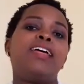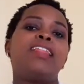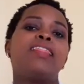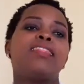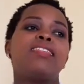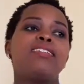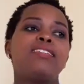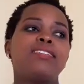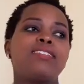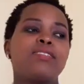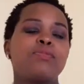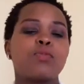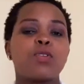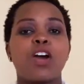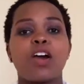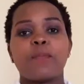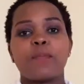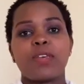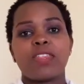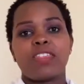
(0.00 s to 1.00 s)
This is
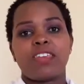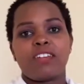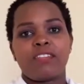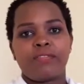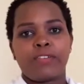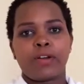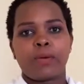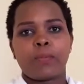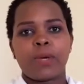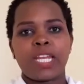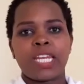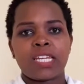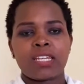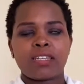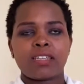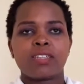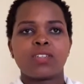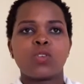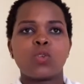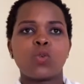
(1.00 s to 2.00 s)
Mukami the environmentalist.
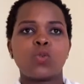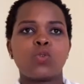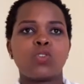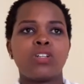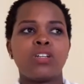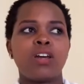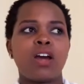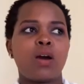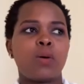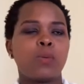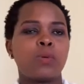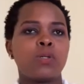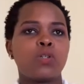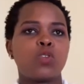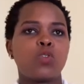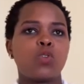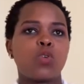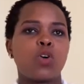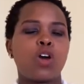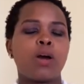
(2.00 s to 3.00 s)
So today I want
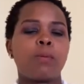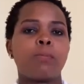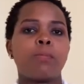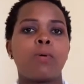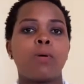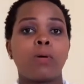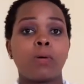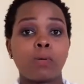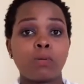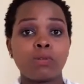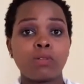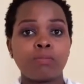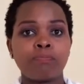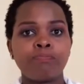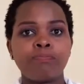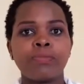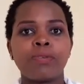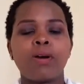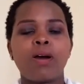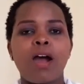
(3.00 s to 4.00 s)
to talk about
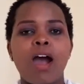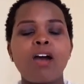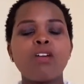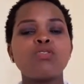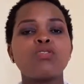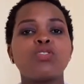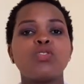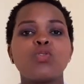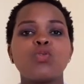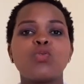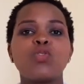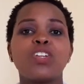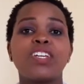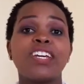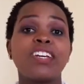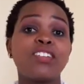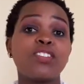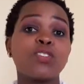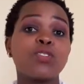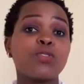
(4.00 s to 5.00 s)
how do you
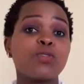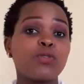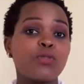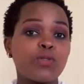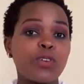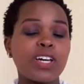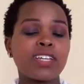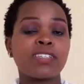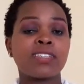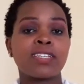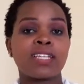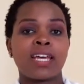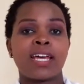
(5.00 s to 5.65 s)
get your first